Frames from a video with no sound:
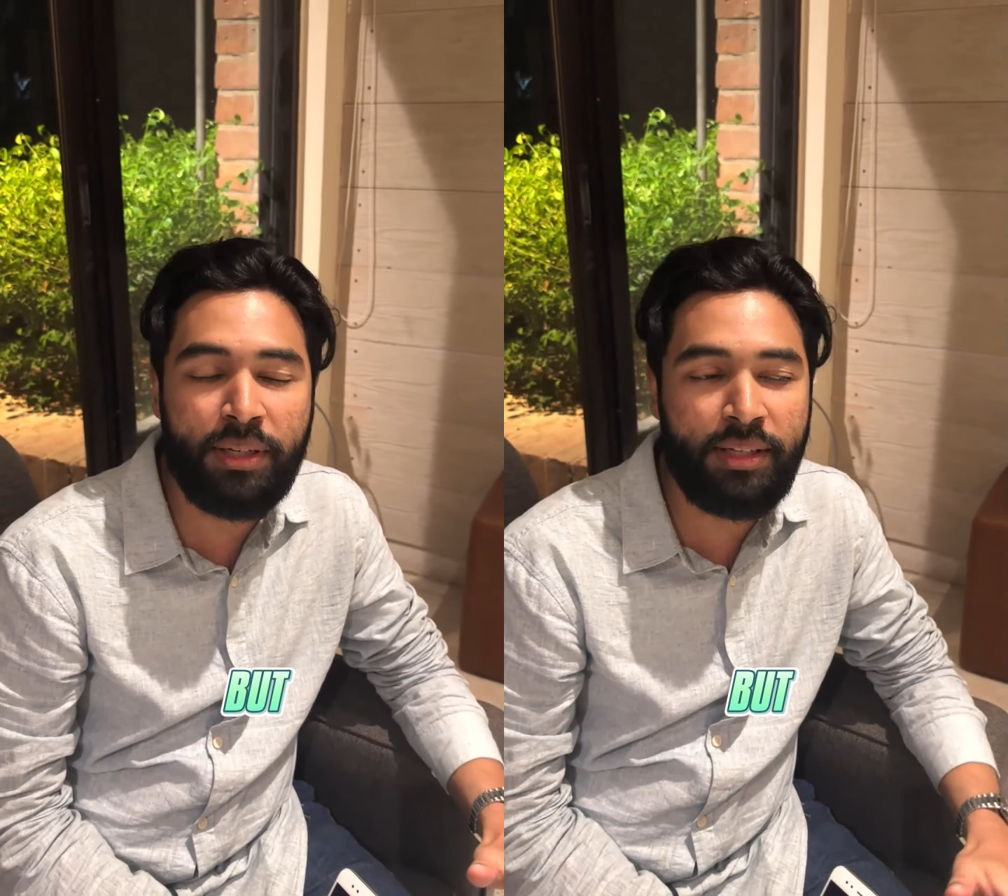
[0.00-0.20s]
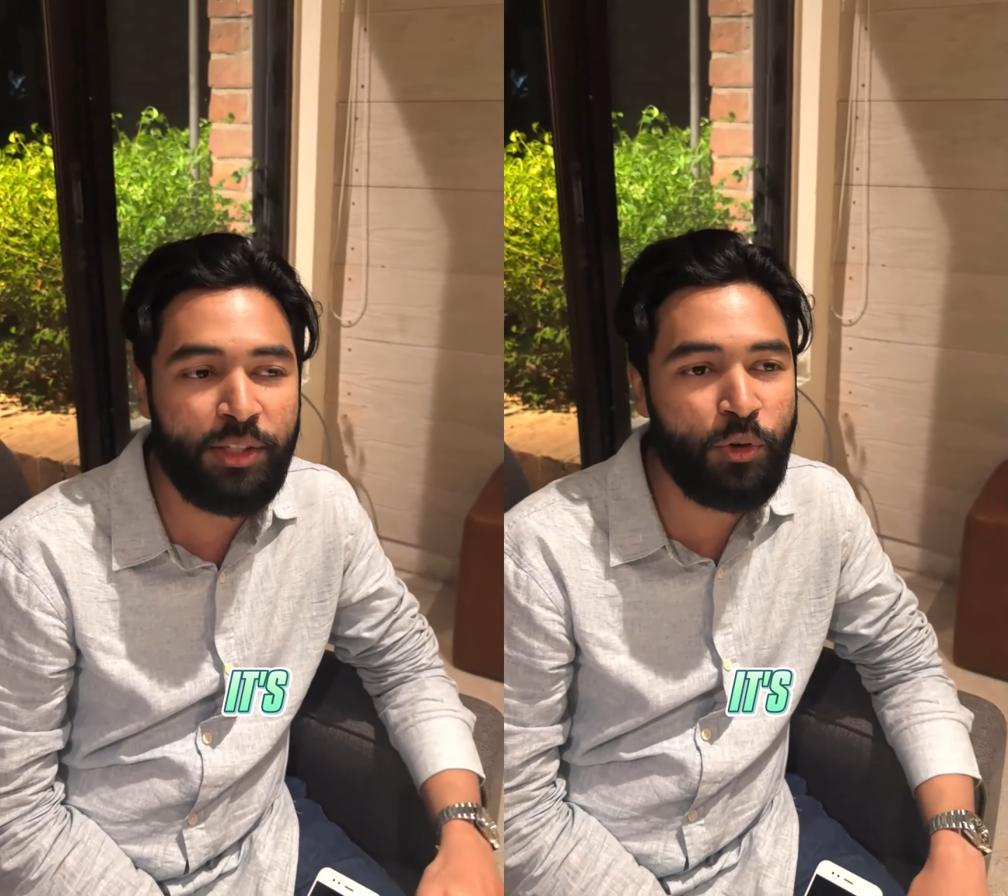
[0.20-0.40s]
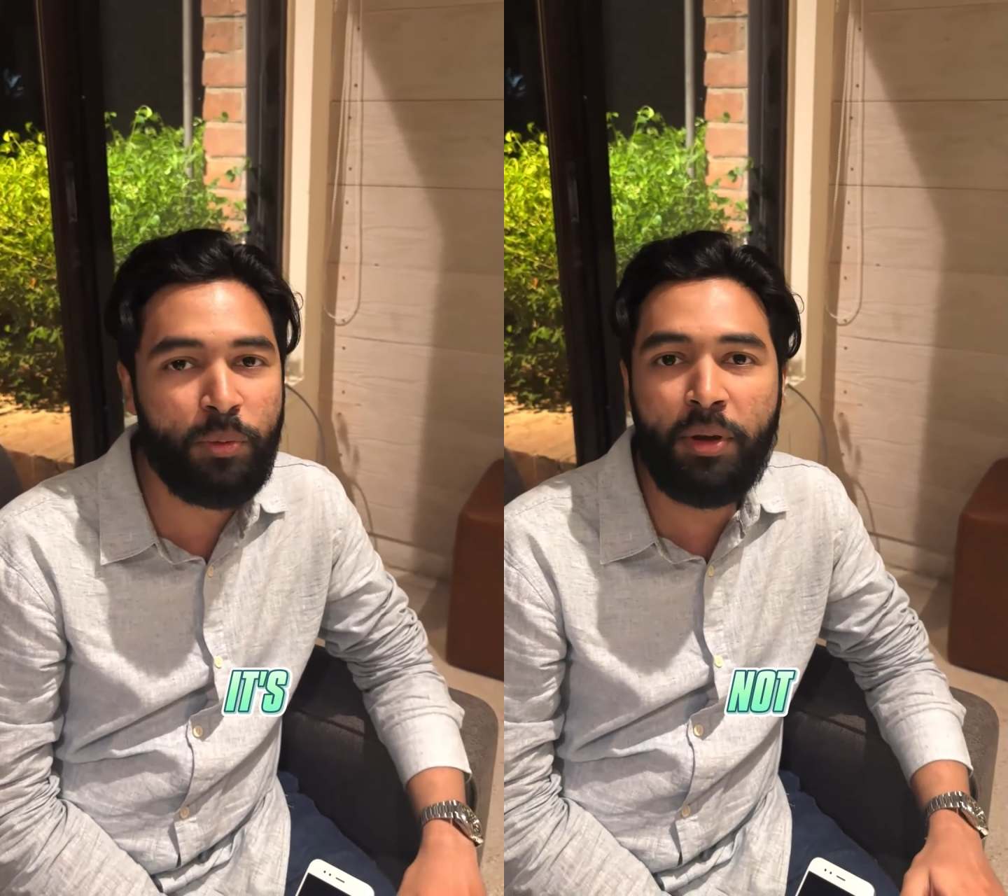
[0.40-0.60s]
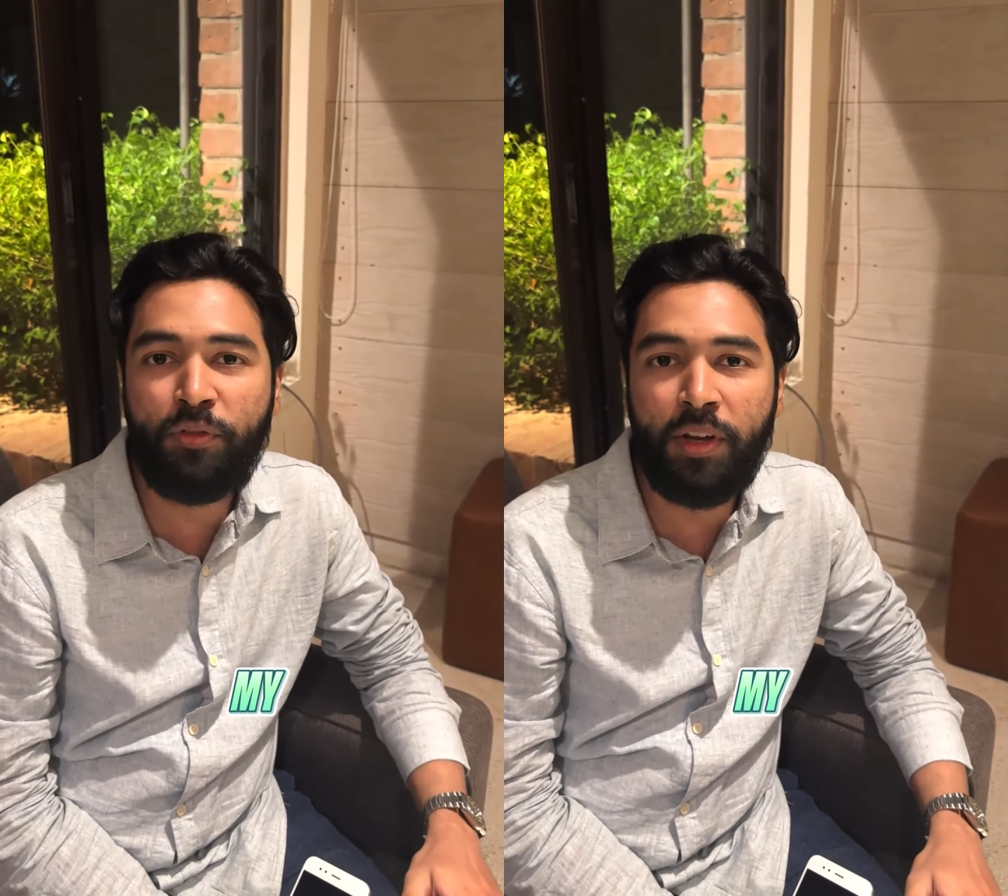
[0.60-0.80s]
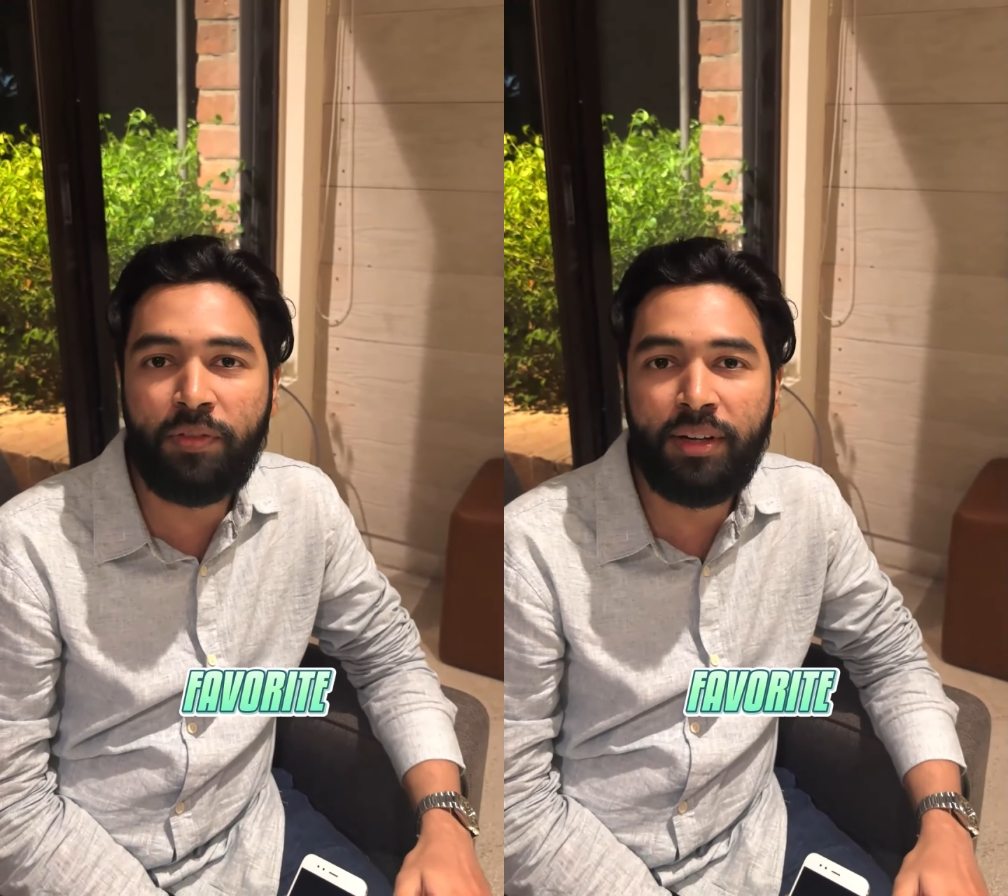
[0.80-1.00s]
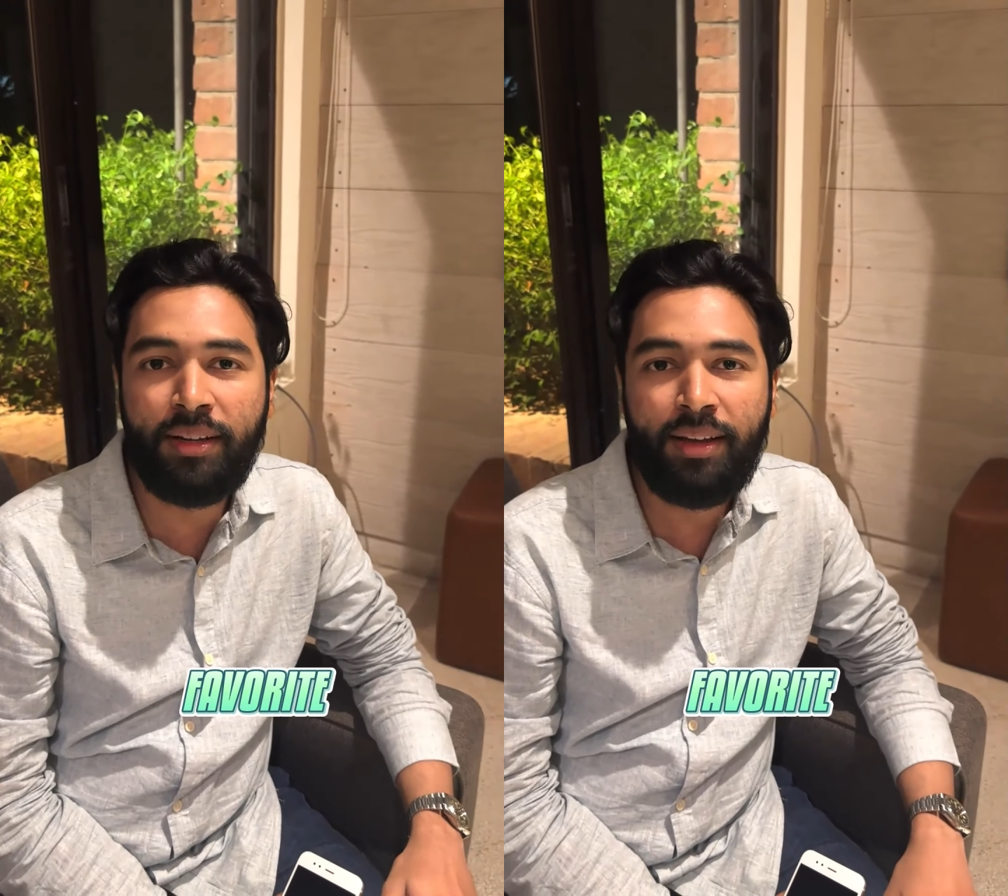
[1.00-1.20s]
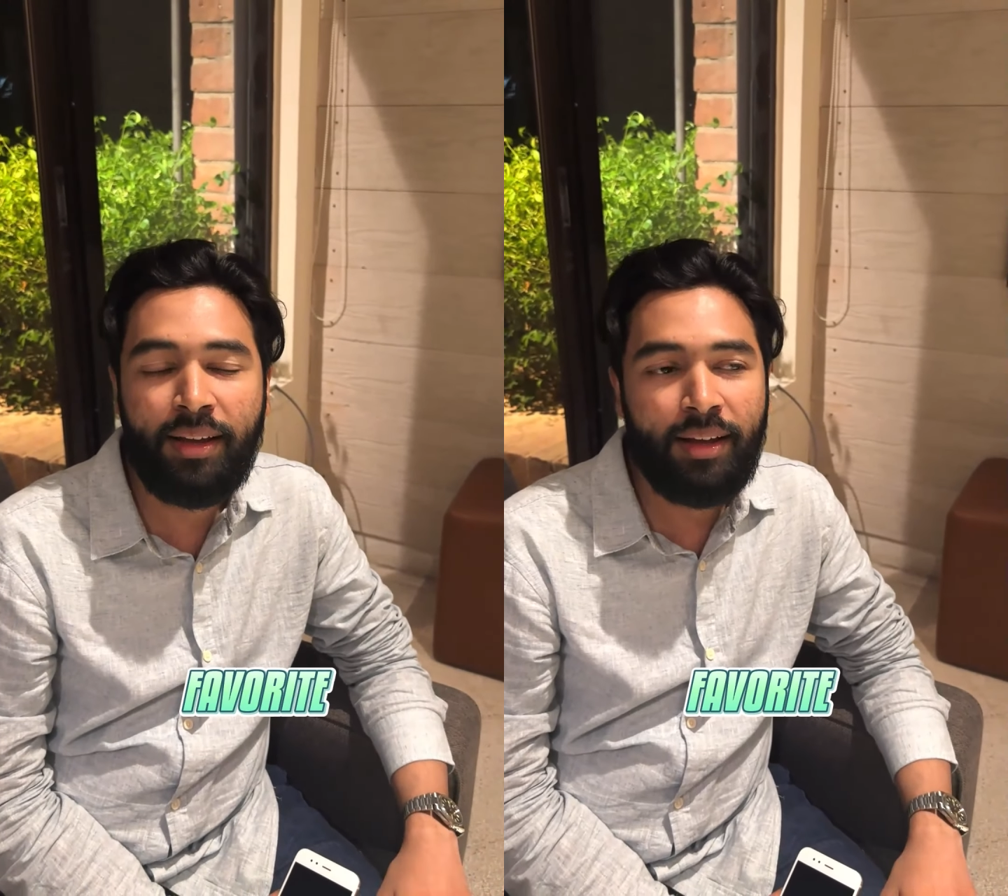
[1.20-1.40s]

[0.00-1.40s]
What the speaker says: but it's not my favorite.